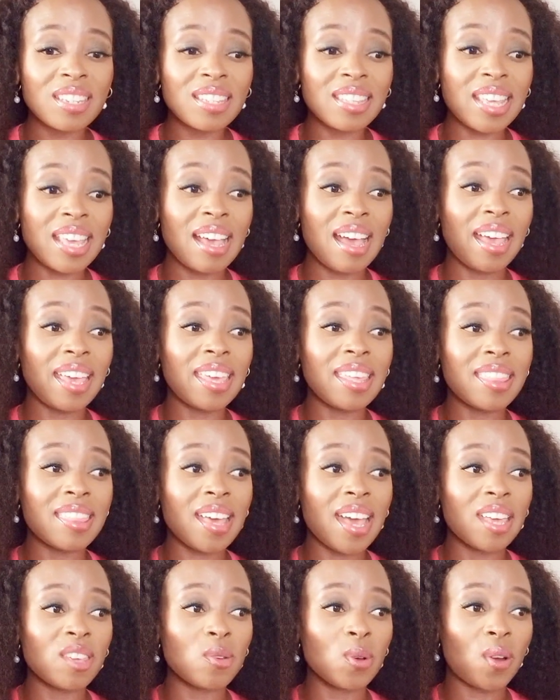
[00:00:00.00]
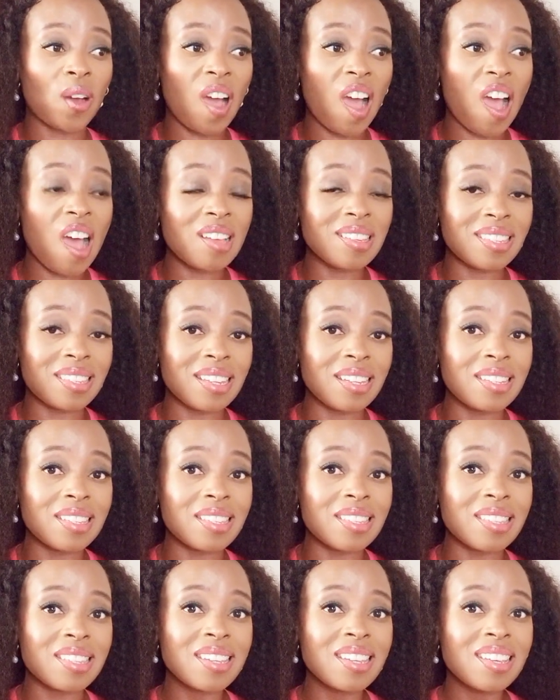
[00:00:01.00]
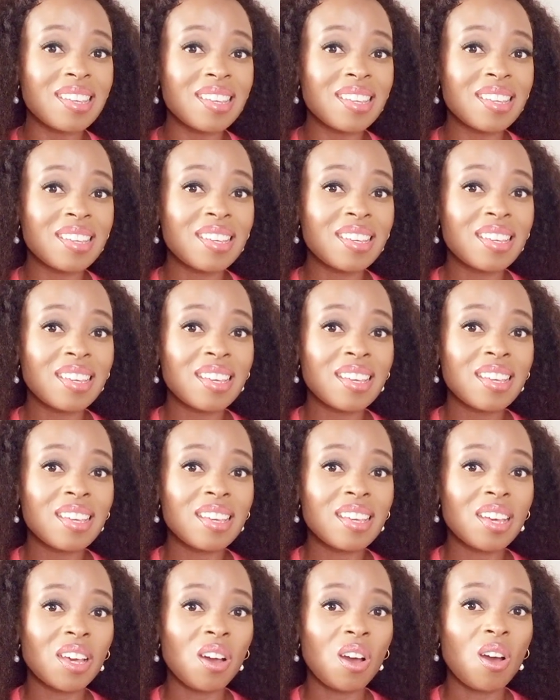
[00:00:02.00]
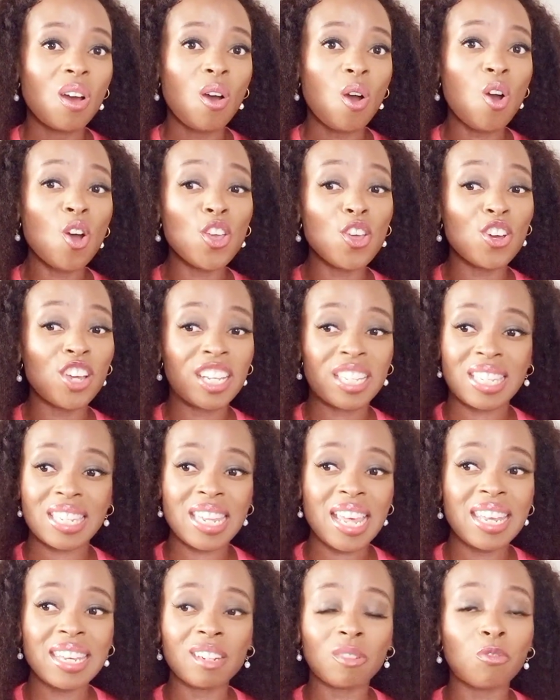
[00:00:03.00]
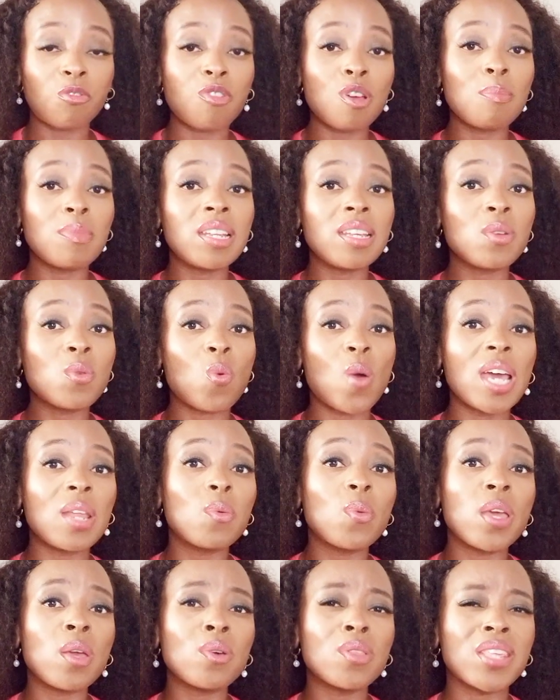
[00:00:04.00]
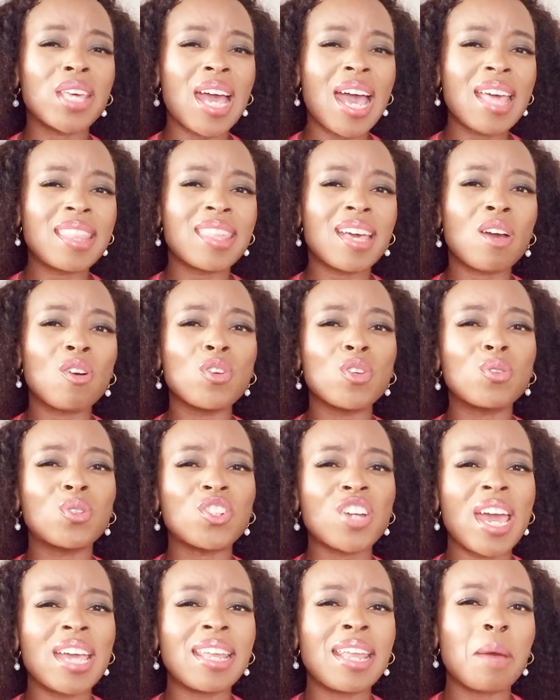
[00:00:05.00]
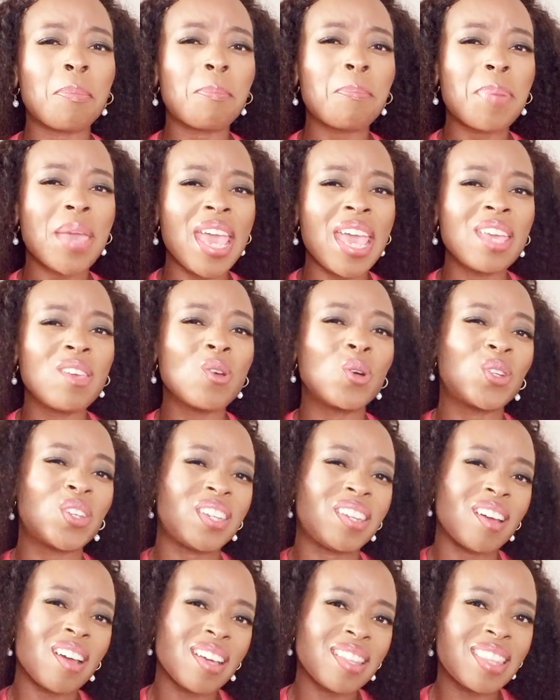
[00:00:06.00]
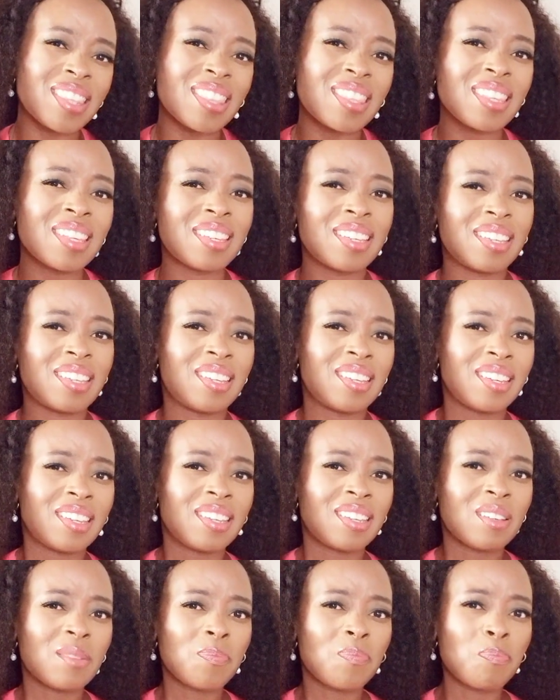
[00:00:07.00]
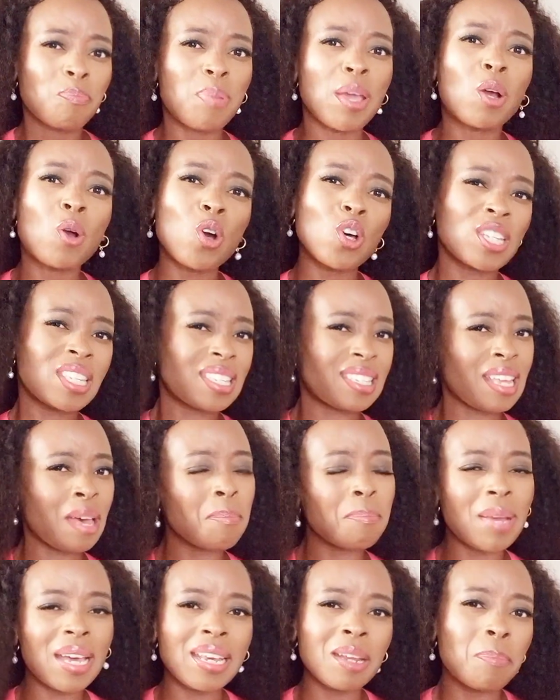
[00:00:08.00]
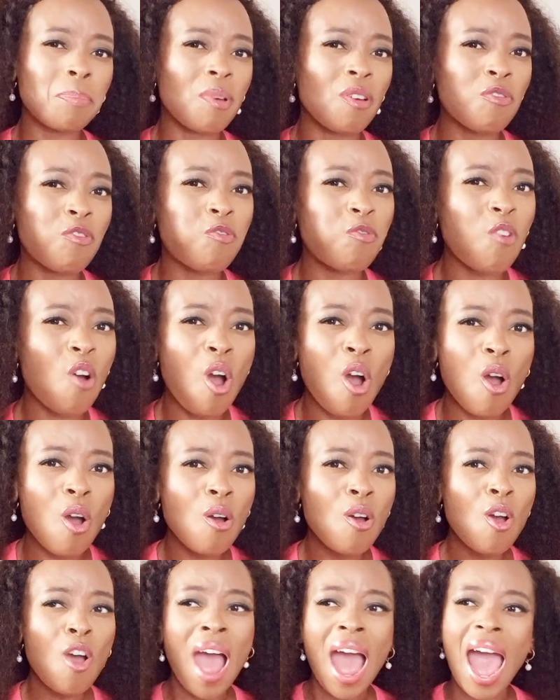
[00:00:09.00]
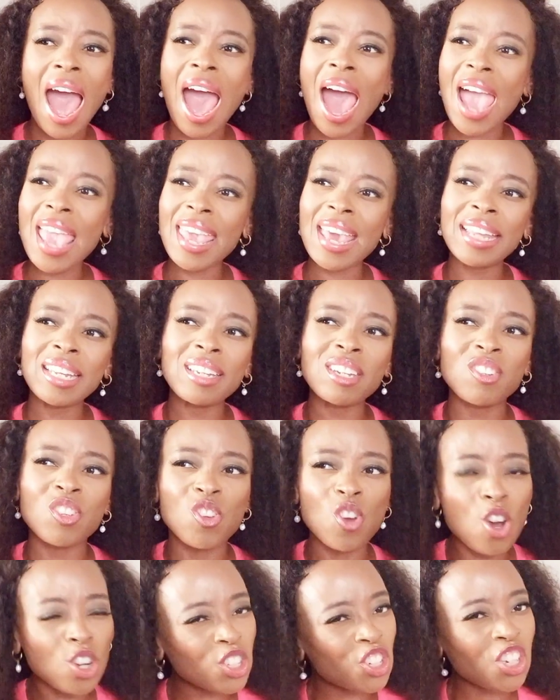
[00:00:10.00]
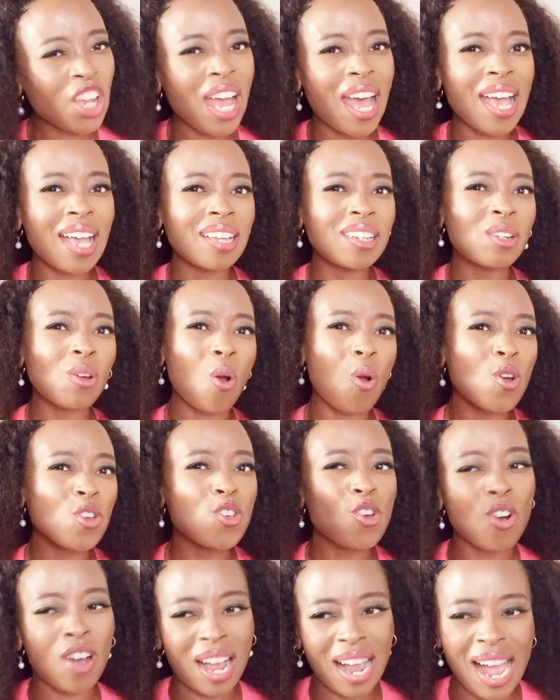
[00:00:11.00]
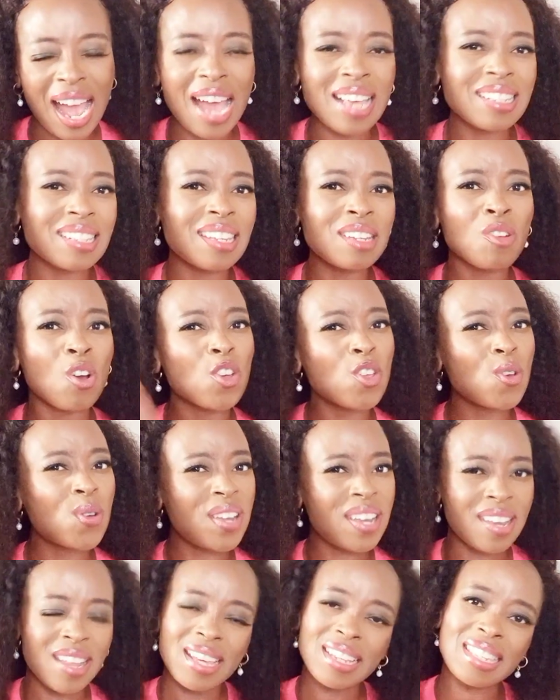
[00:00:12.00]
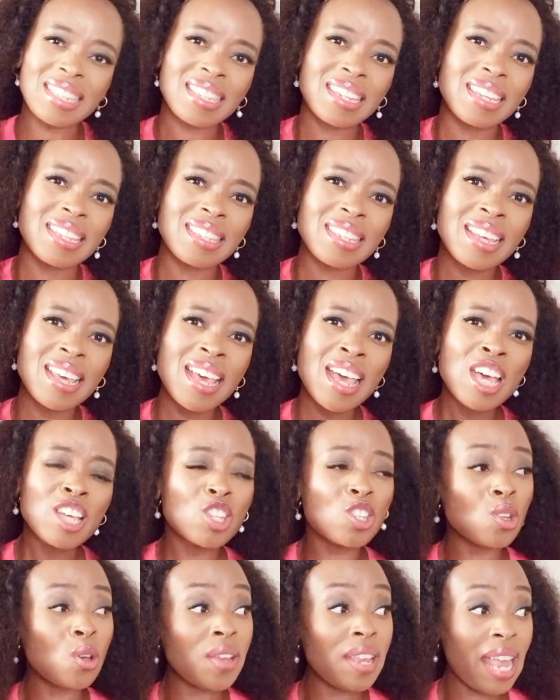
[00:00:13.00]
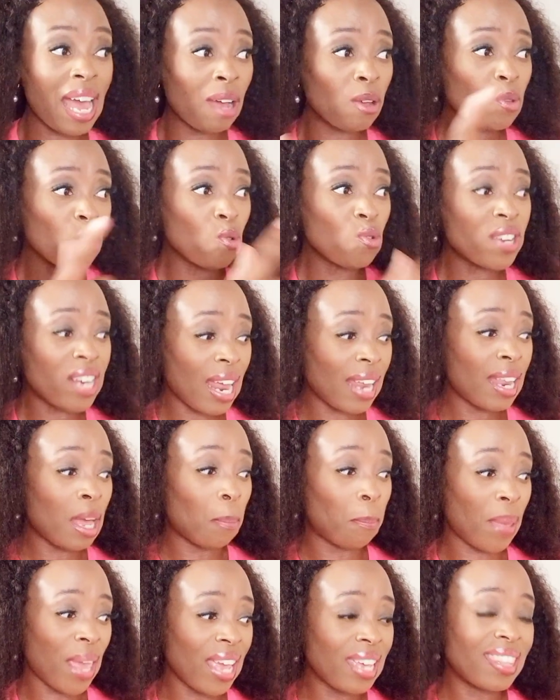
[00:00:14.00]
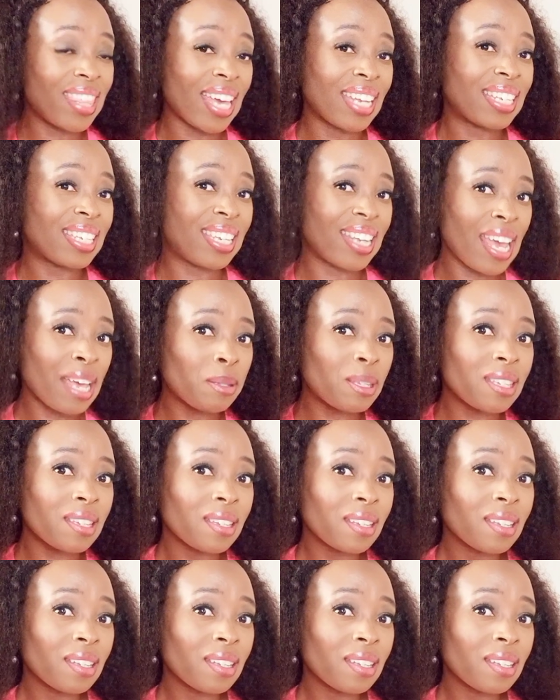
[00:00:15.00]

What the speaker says: they are either your cousins or your extended family in one way or the other, or you're trying to pay your debt because somebody before hired your child or your cousin or your nurses, so now you're trying to pay that debt.